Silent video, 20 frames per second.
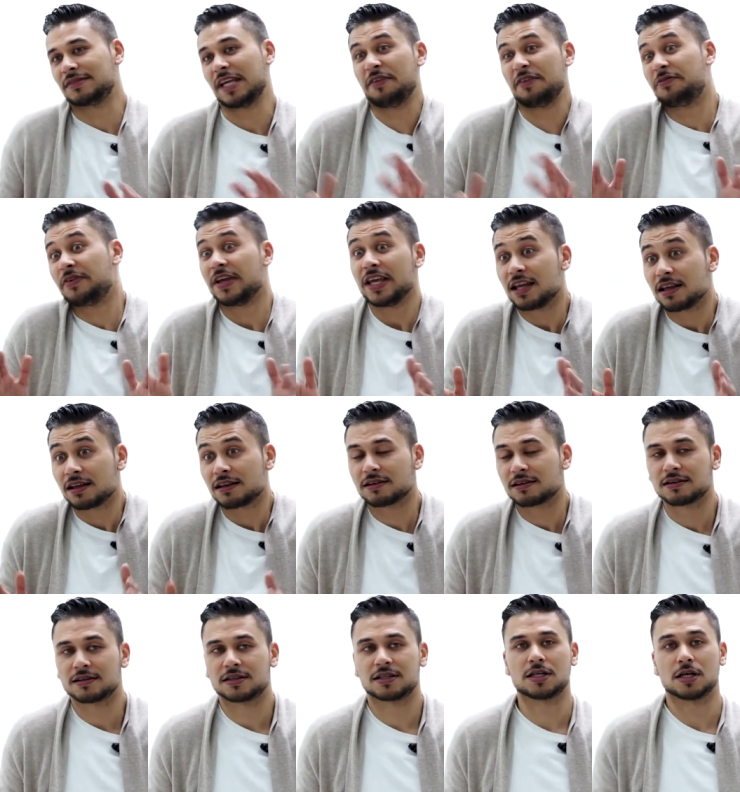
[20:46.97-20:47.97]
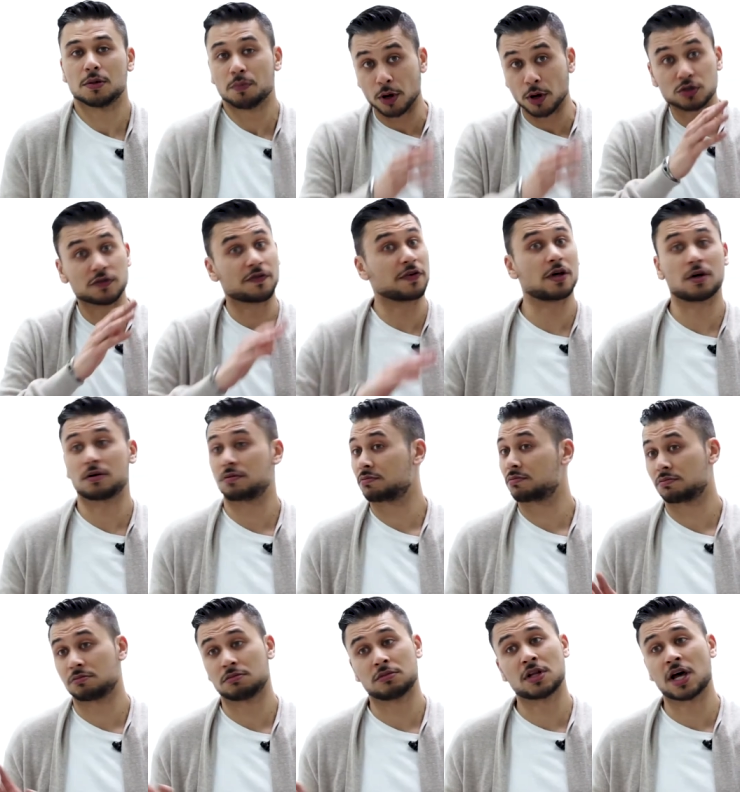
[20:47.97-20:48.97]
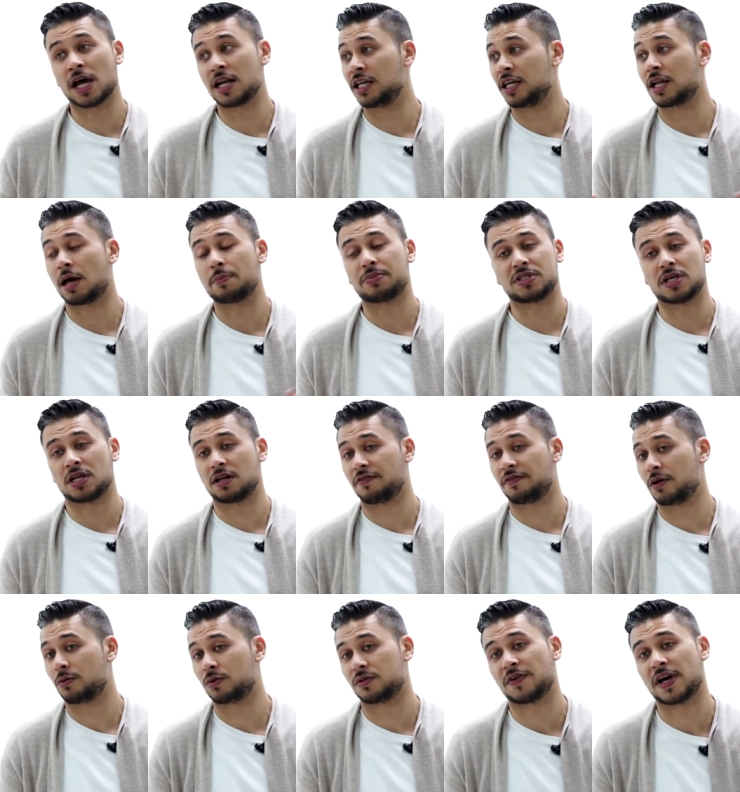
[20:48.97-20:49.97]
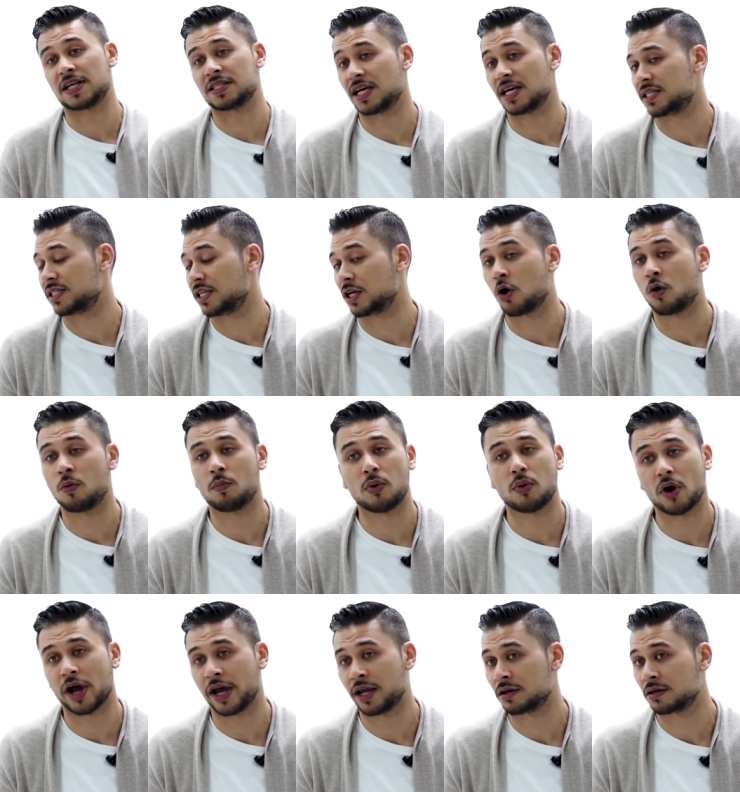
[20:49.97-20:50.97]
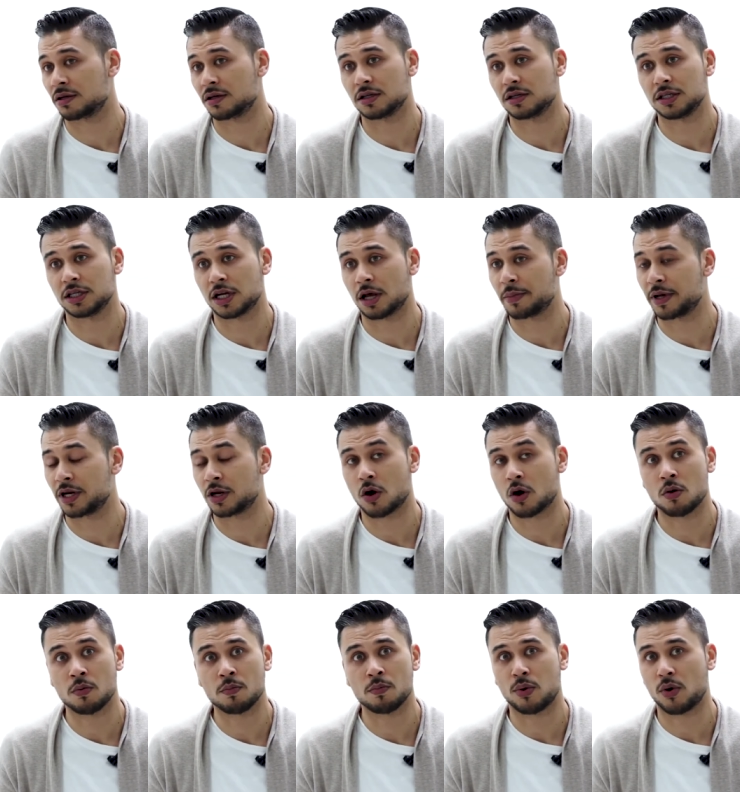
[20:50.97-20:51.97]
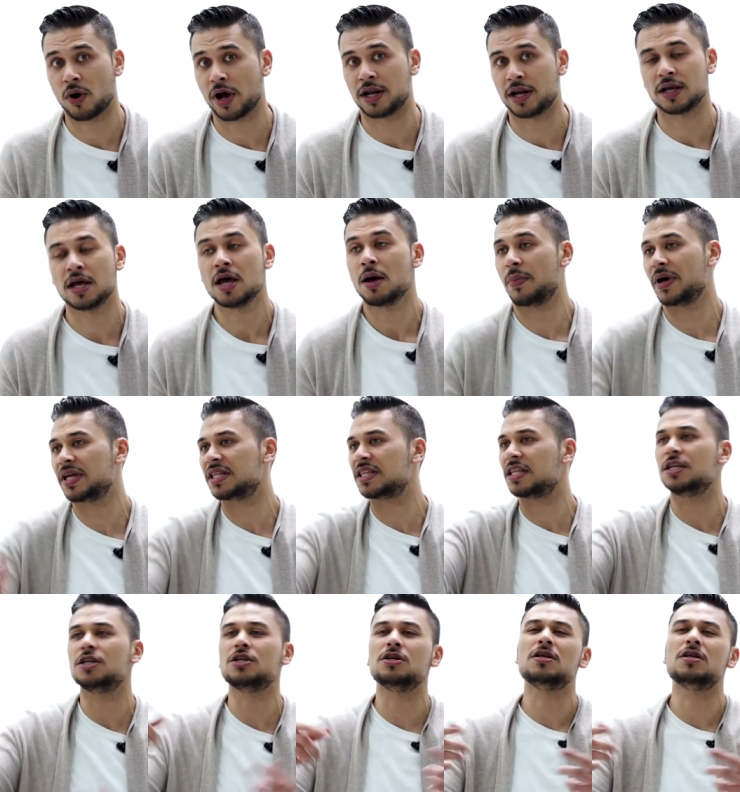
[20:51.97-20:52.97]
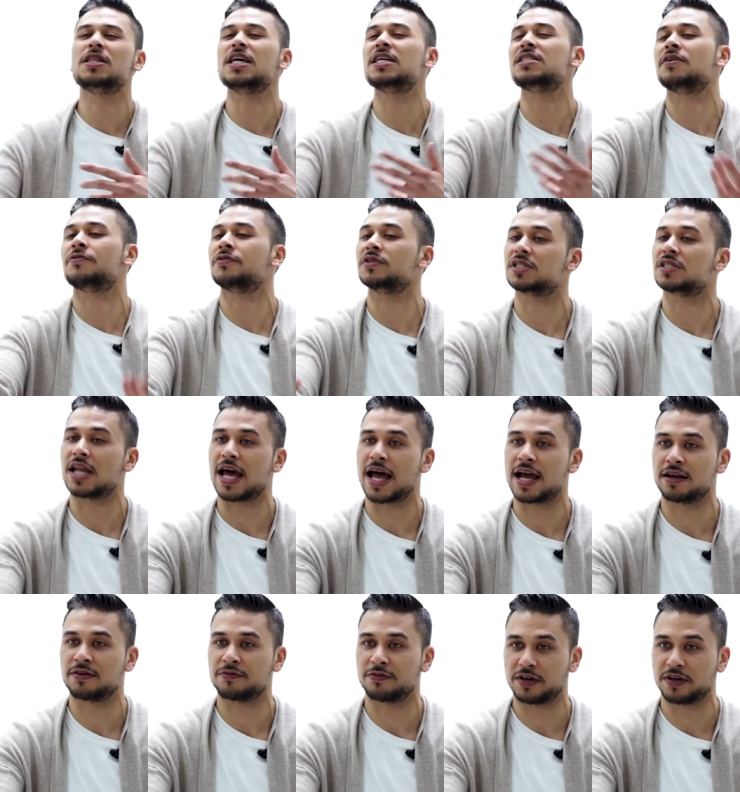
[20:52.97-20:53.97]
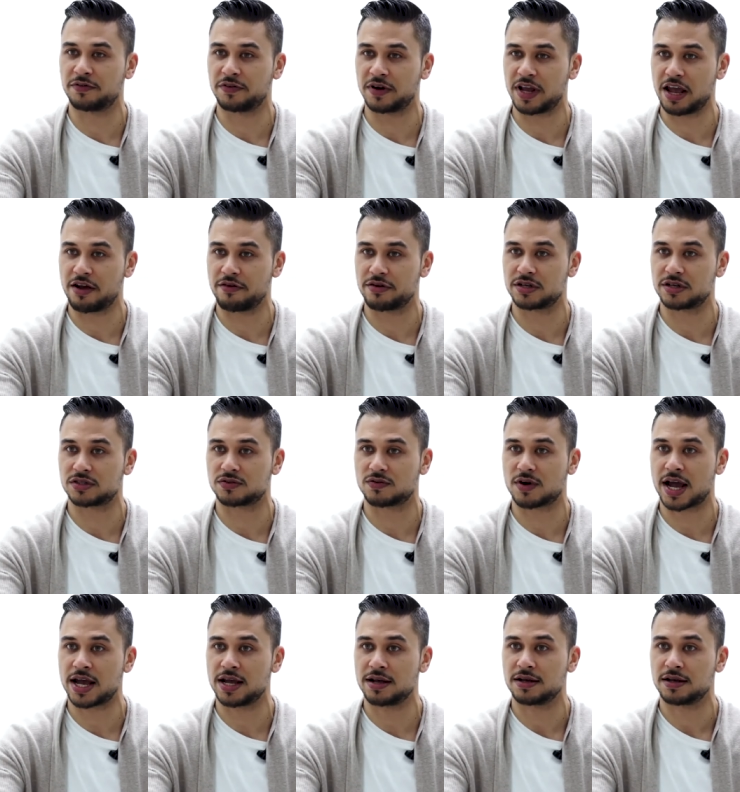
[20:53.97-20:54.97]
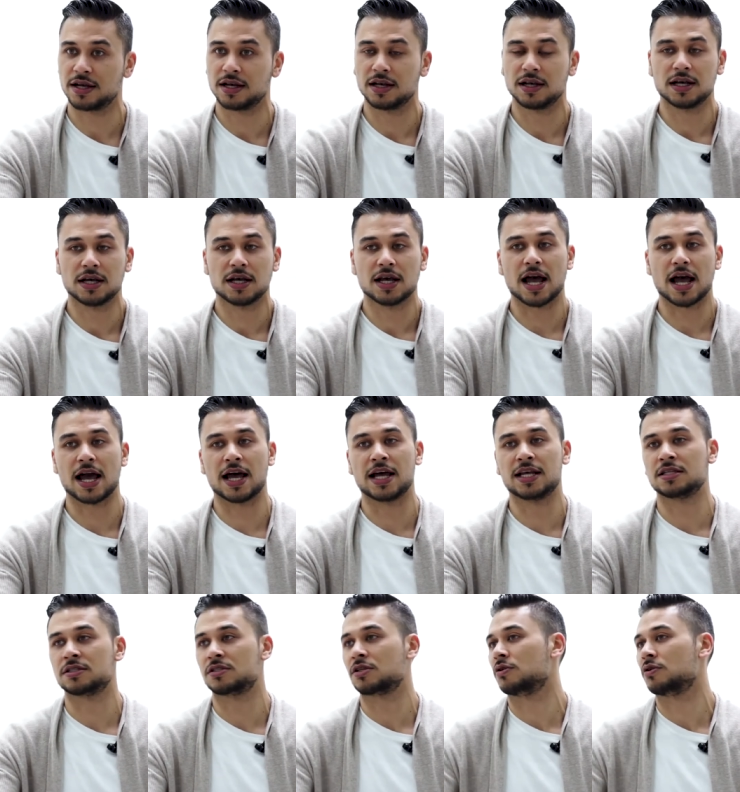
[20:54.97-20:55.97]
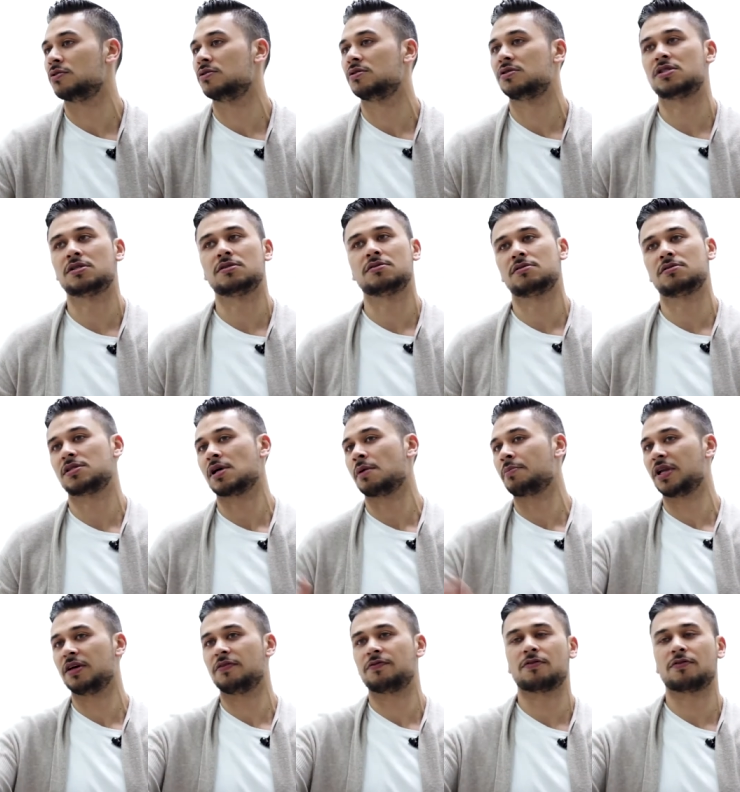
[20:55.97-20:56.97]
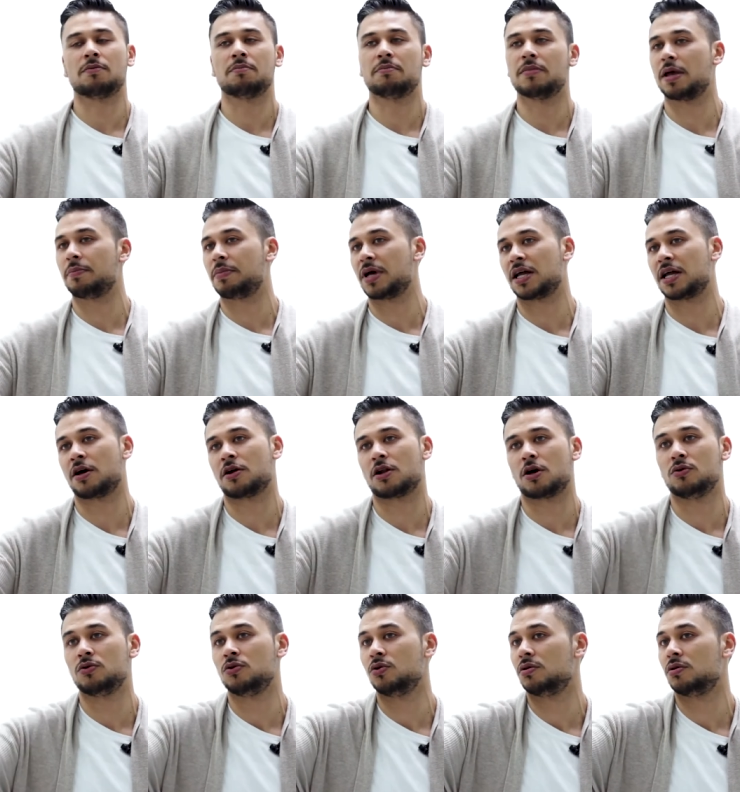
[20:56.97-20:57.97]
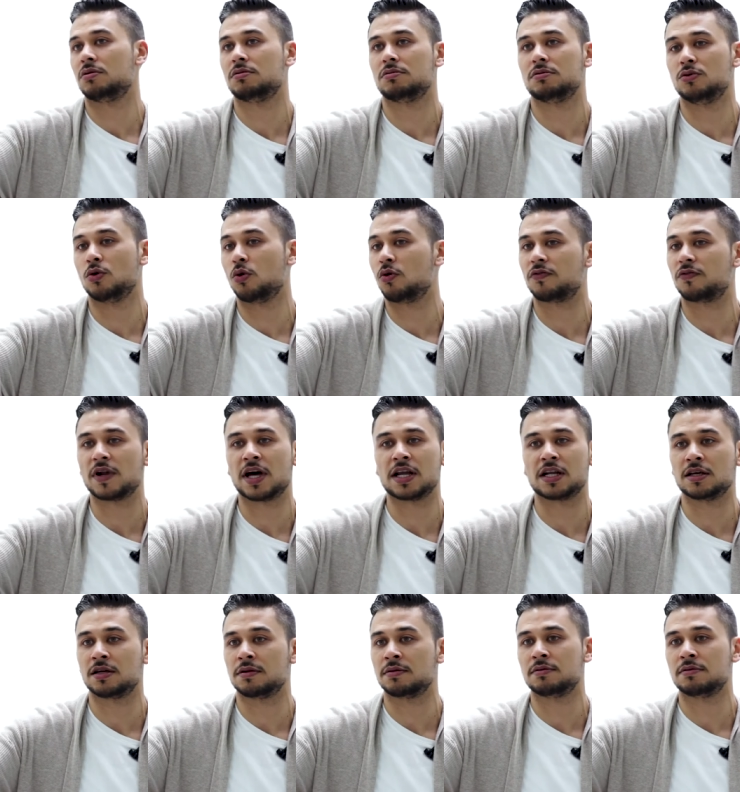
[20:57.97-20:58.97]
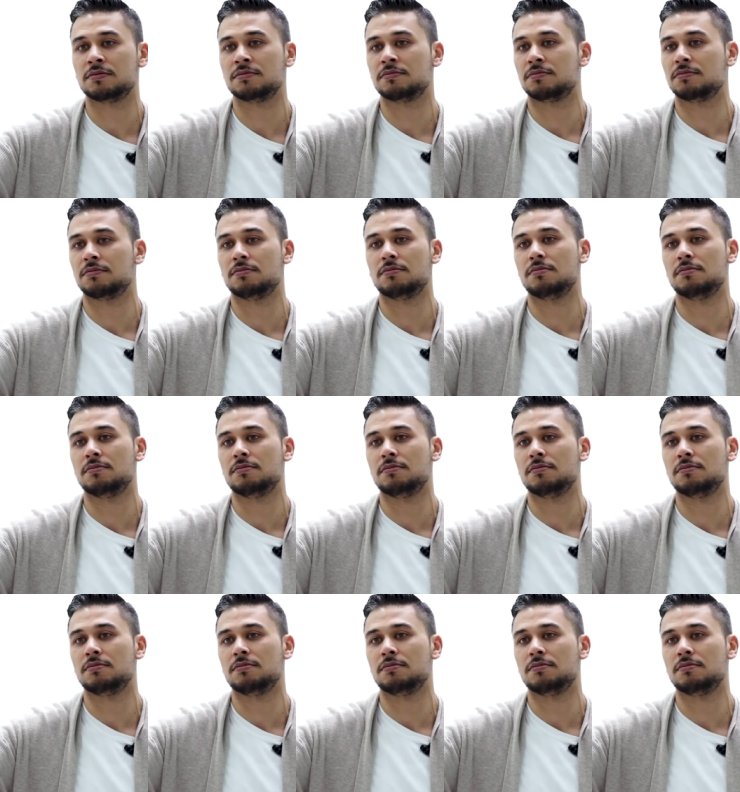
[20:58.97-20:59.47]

iffy. Most of it, 99% of it was fantastic, on point. You know what I mean? On point. But there's different slang for different areas, right? And so, so somebody from maybe, I don't know, North London,